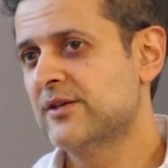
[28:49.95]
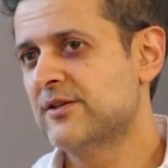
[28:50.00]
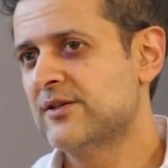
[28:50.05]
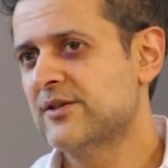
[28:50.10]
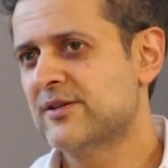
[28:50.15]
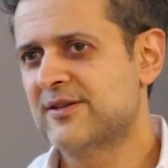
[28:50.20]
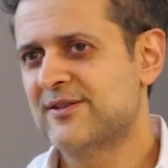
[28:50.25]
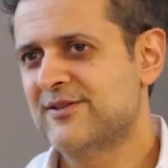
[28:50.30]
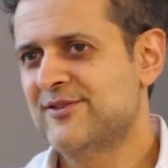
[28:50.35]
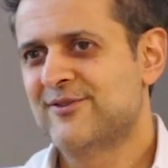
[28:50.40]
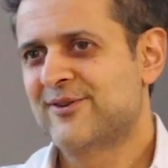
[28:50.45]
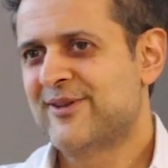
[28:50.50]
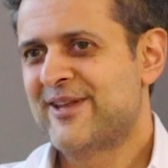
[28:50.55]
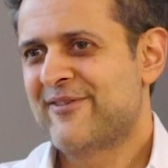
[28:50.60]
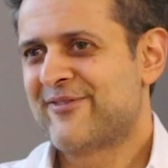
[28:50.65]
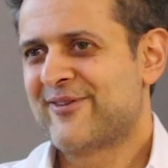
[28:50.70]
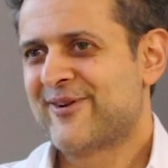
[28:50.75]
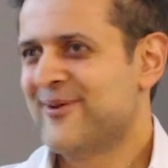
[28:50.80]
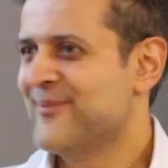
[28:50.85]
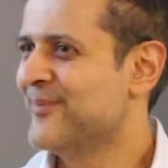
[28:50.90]
you're
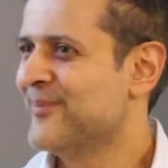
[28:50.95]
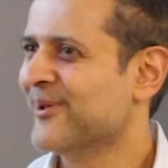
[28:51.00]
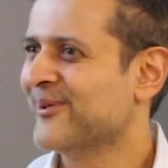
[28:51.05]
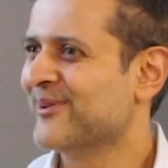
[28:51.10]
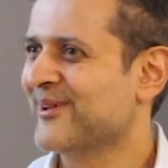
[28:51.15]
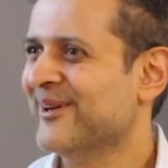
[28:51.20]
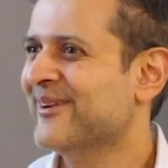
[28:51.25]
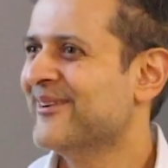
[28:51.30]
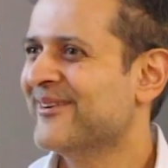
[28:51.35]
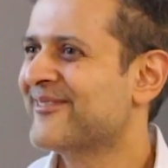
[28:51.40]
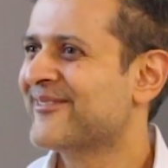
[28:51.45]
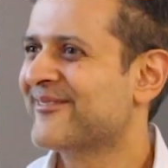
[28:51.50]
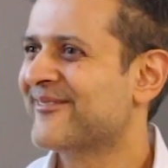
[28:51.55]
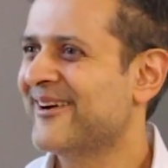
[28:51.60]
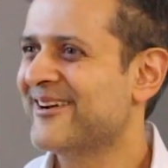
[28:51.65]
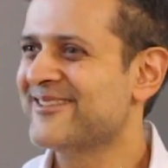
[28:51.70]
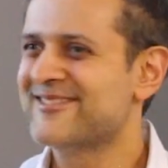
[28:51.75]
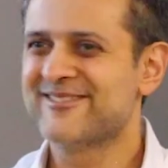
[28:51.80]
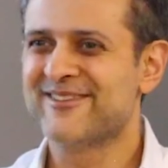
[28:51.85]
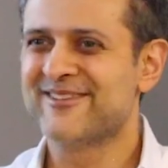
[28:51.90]
never going to build it,
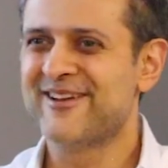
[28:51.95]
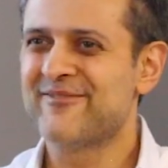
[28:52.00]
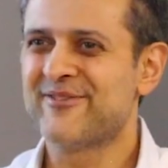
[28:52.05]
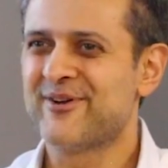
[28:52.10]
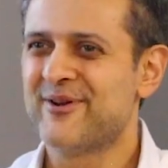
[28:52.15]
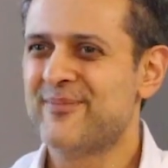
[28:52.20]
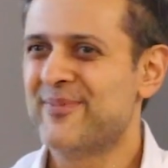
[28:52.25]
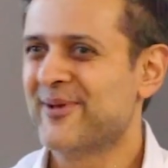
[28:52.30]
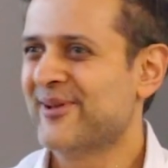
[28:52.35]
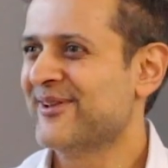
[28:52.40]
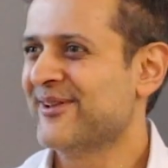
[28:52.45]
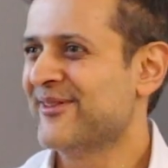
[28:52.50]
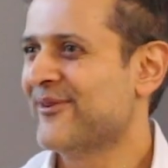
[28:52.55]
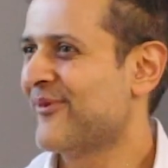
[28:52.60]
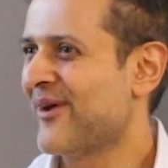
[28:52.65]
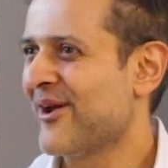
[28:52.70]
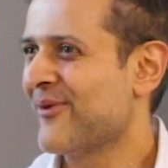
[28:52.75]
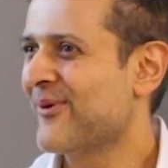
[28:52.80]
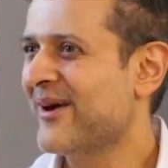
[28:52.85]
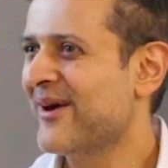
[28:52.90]
right? You're never going to build it
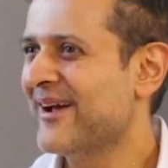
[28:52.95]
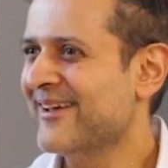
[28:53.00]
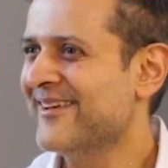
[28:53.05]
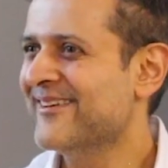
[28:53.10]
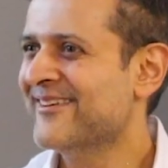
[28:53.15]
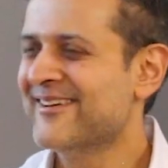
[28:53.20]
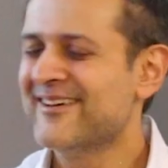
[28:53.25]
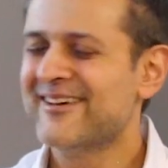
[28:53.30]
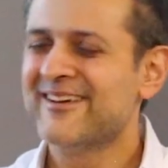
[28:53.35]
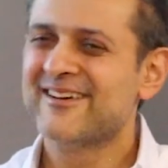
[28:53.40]
the right way.